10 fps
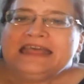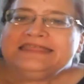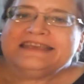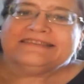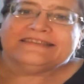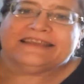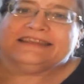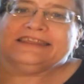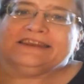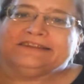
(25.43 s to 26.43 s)
This is a
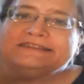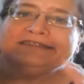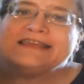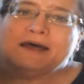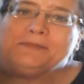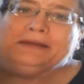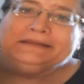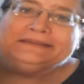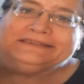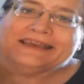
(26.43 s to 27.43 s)
little
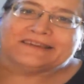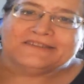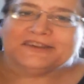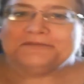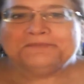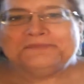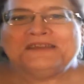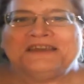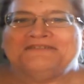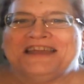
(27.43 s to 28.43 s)
subsection
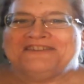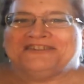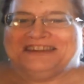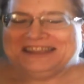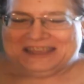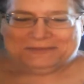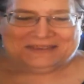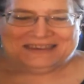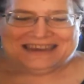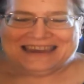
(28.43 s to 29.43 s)
of Naturally Kim's
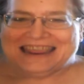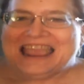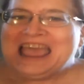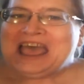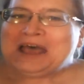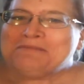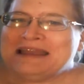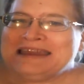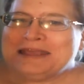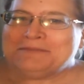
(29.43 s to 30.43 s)
Knitting. My
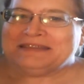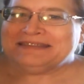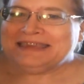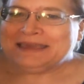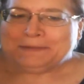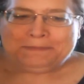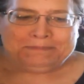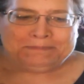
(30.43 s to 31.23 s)
name is Kim,